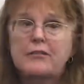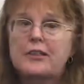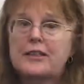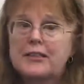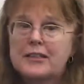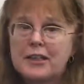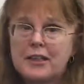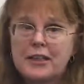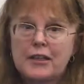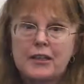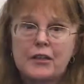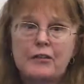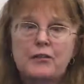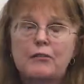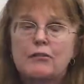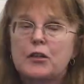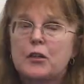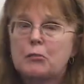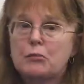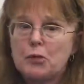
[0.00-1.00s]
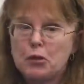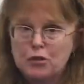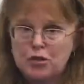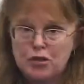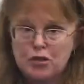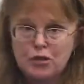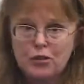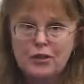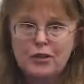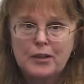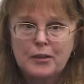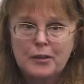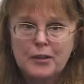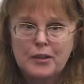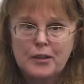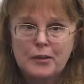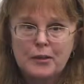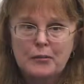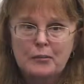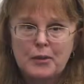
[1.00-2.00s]
executive, and emotional
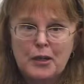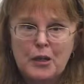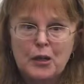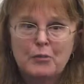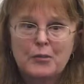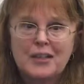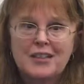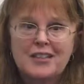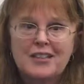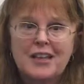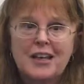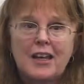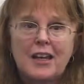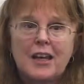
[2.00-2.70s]
impairments